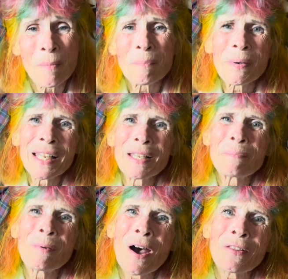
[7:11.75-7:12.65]
but it
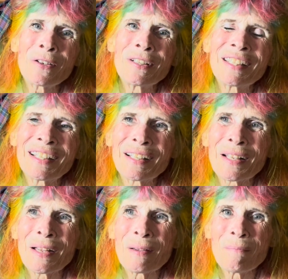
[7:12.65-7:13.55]
bothered
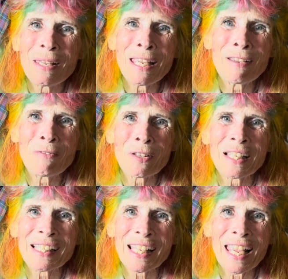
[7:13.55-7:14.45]
me for the
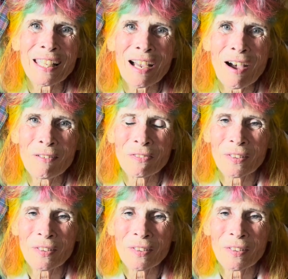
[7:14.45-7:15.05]
sake of